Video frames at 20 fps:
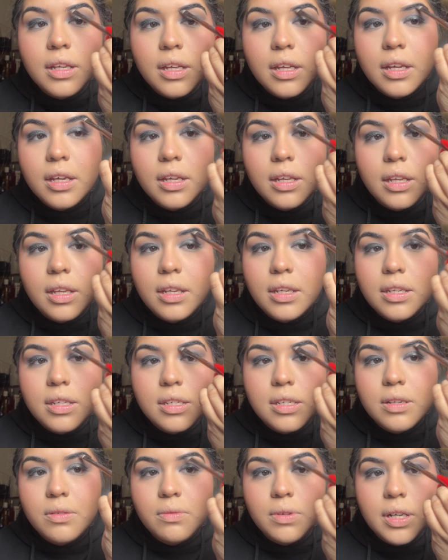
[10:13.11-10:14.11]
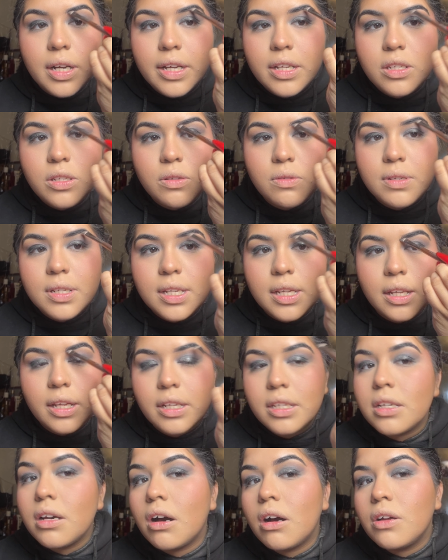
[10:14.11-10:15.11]
And what I do is I like
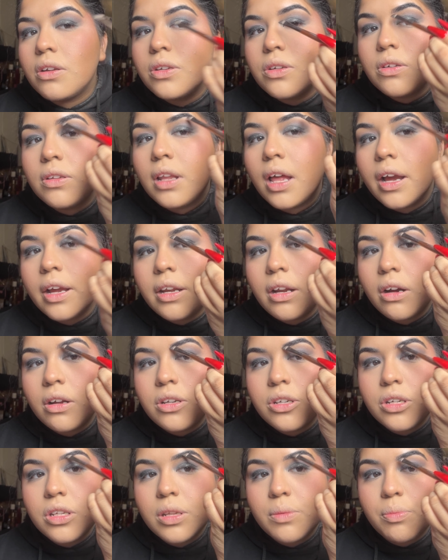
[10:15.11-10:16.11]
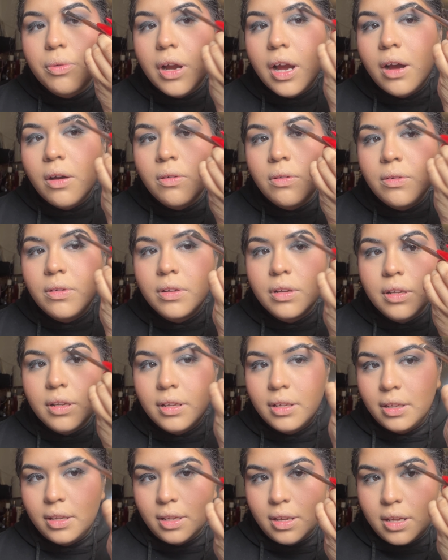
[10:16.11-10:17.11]
to underline under the brow
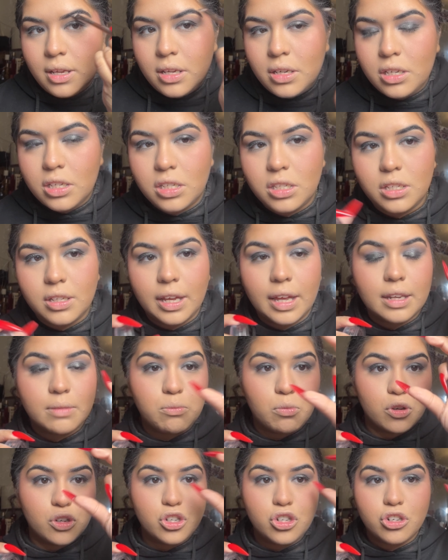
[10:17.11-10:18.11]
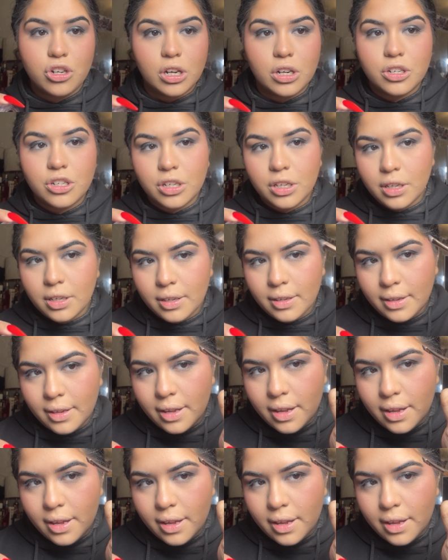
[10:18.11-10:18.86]
just to get more structure.